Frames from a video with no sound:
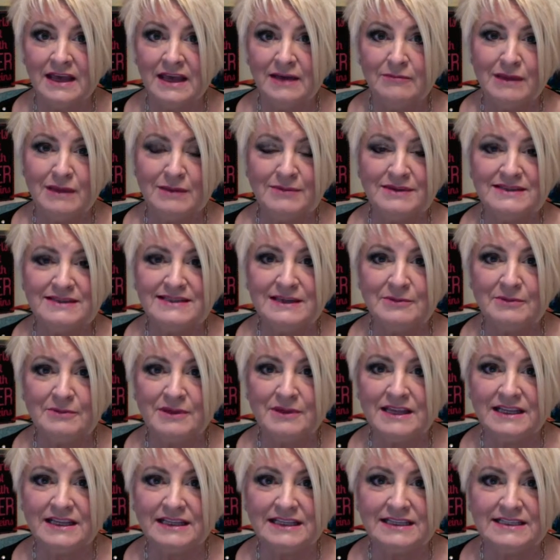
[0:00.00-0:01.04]
Maybe someone
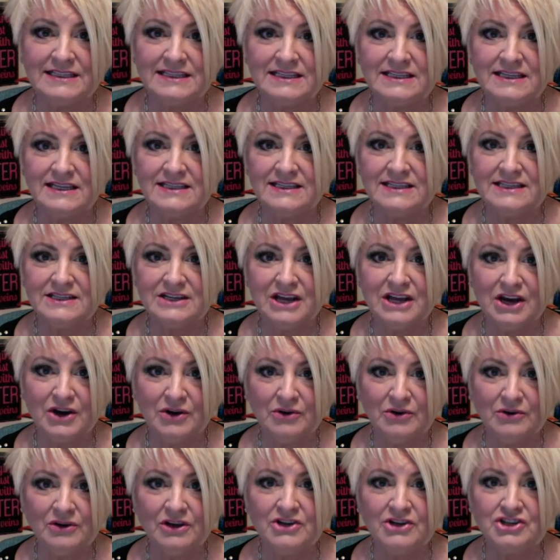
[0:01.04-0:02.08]
that Leesa doesn't
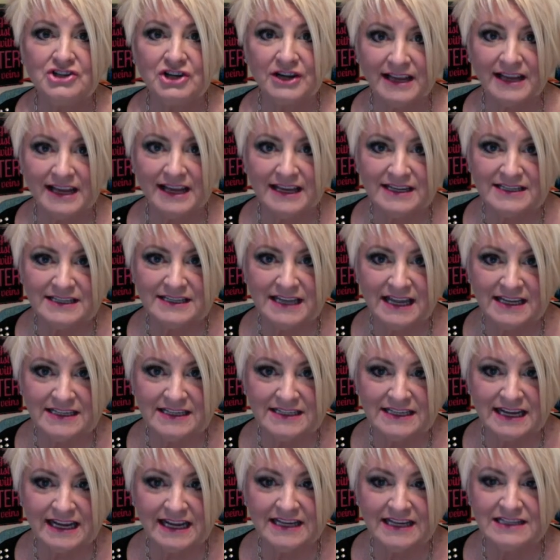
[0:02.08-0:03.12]
know, because you're going to get 10
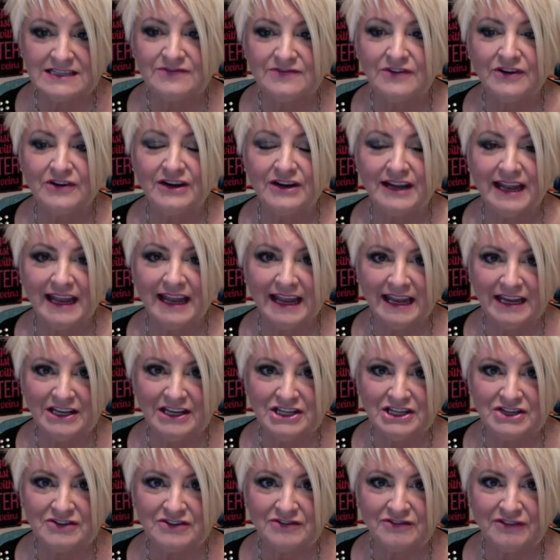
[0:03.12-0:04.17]
tickets for
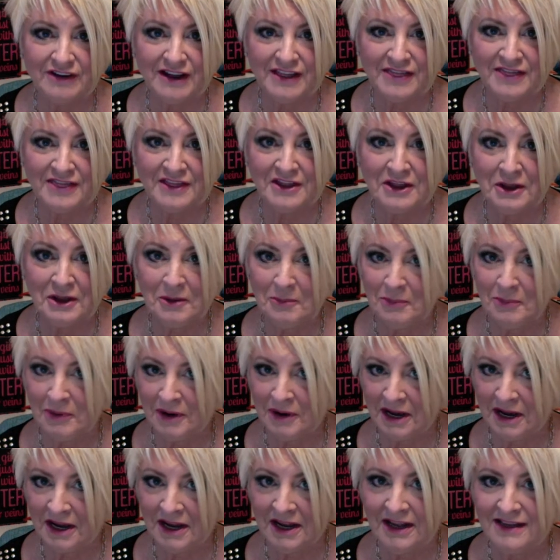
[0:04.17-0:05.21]
each friend that you
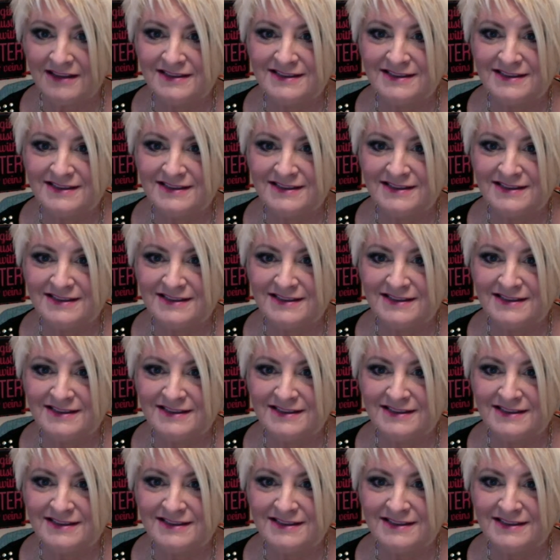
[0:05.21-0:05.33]
bring.